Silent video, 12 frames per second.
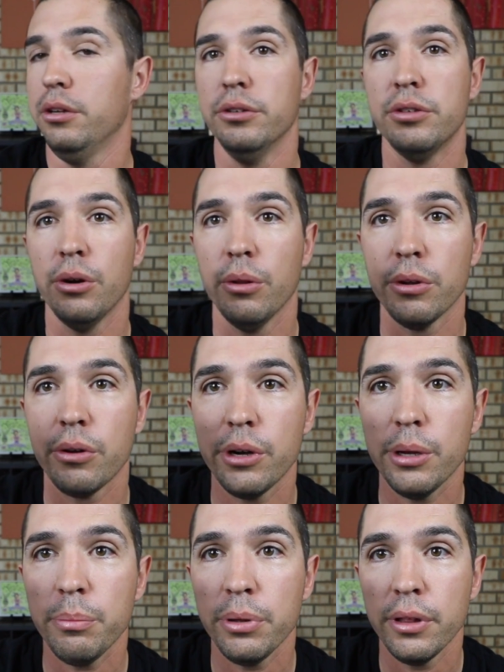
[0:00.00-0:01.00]
You turn on the
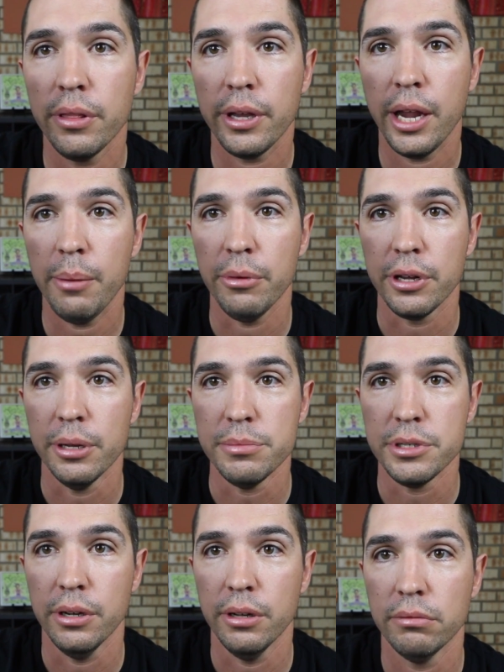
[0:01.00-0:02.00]
grip, the camera
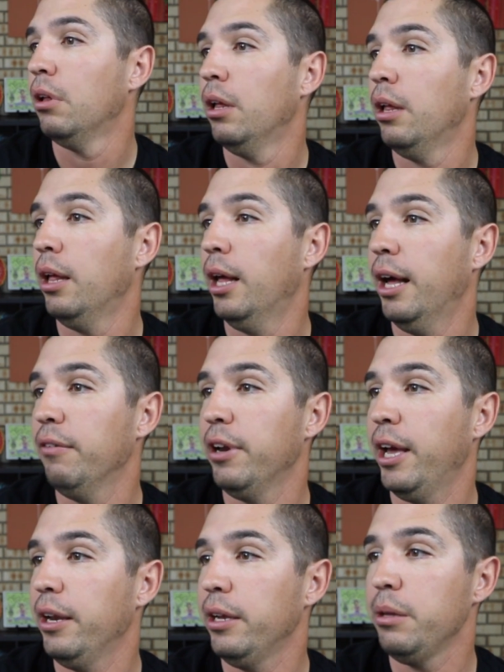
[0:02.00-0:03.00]
comes on. I
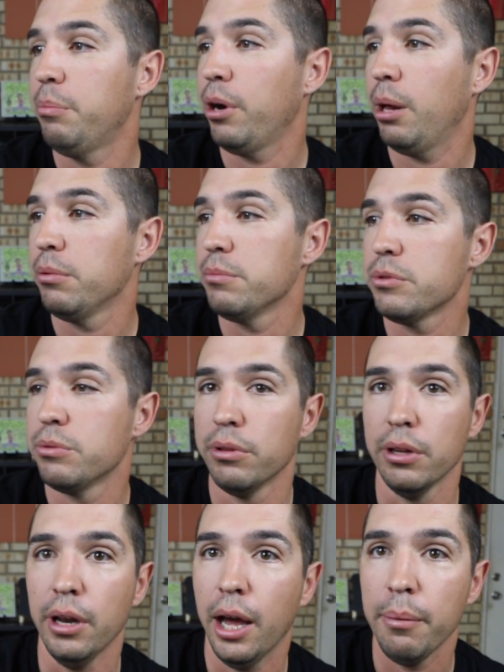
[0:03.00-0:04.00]
haven't had any problems
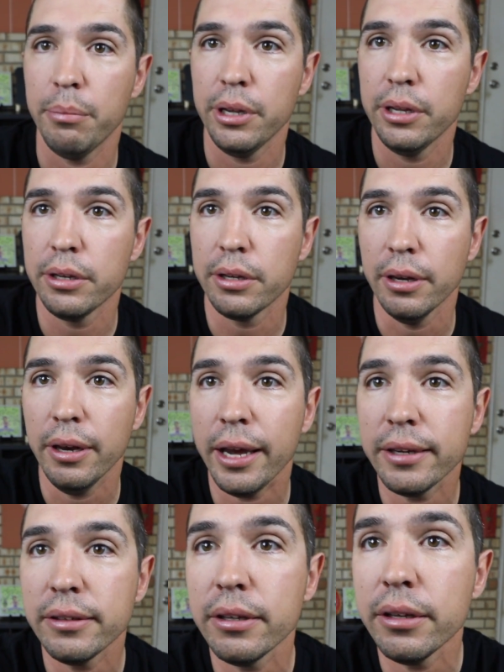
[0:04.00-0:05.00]
with it not being
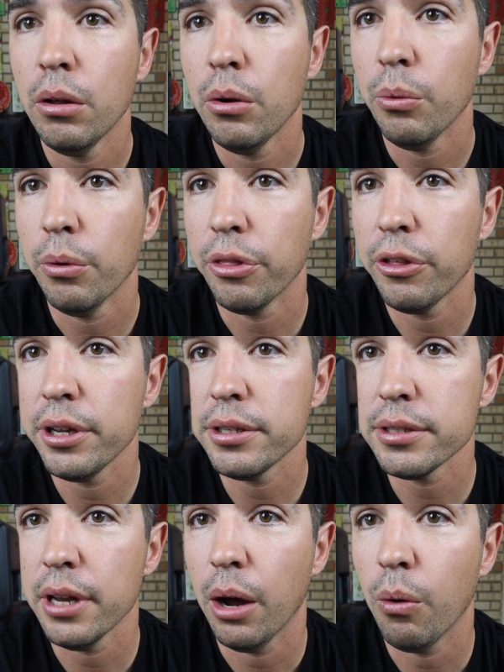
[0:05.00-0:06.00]
connected, with
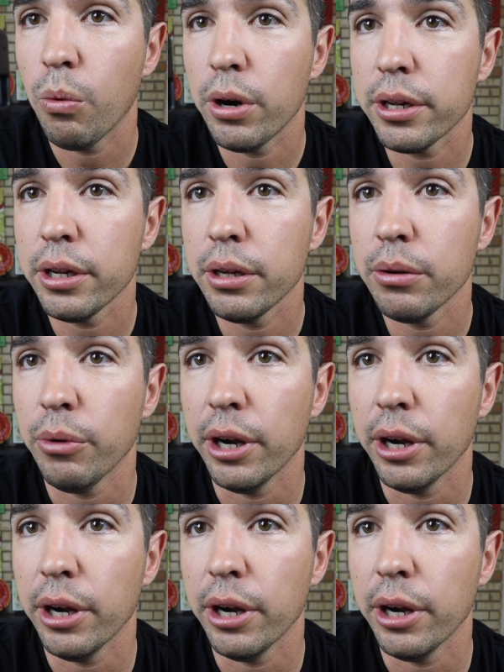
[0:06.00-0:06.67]
things not working.